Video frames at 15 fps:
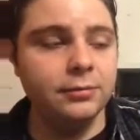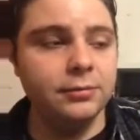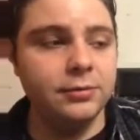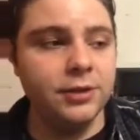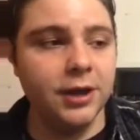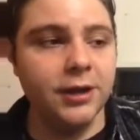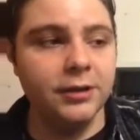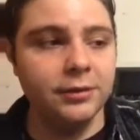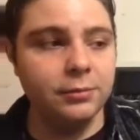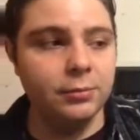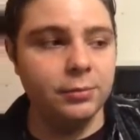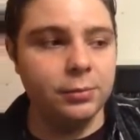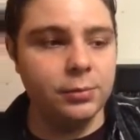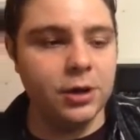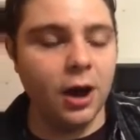
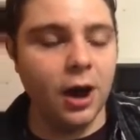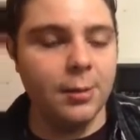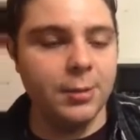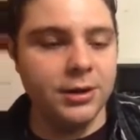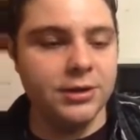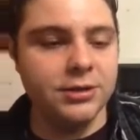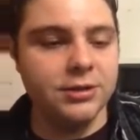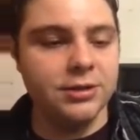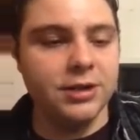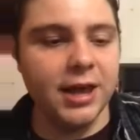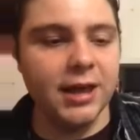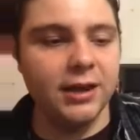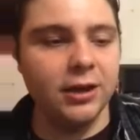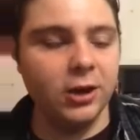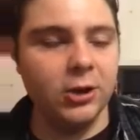done comedies
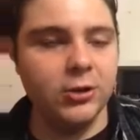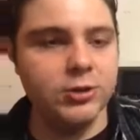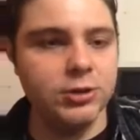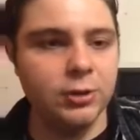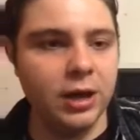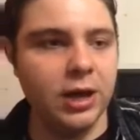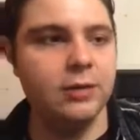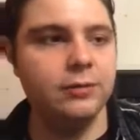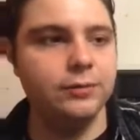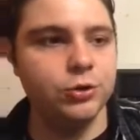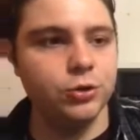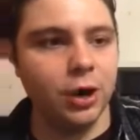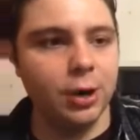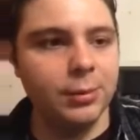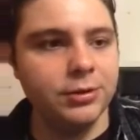that also have
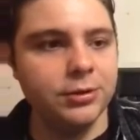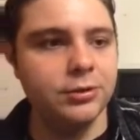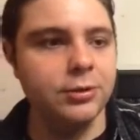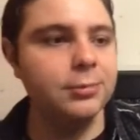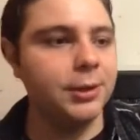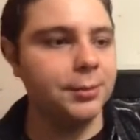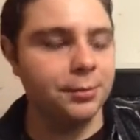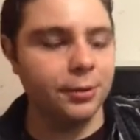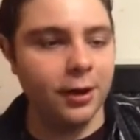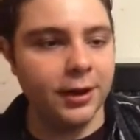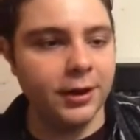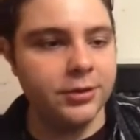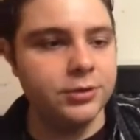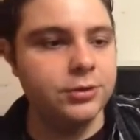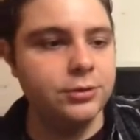drama to them, like
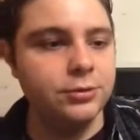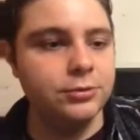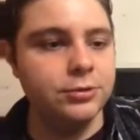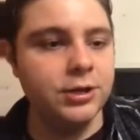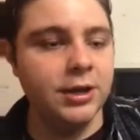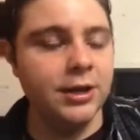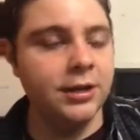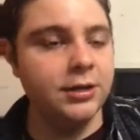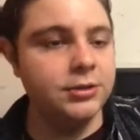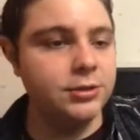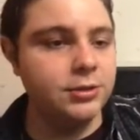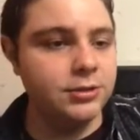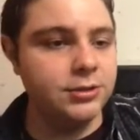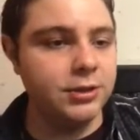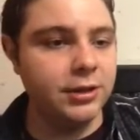Broadcast News, As
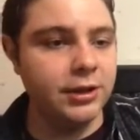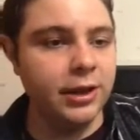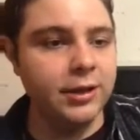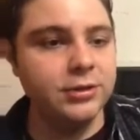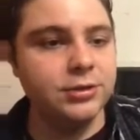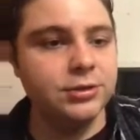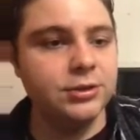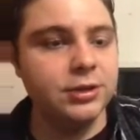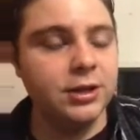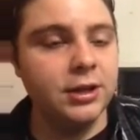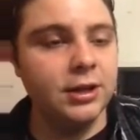Good As It Gets,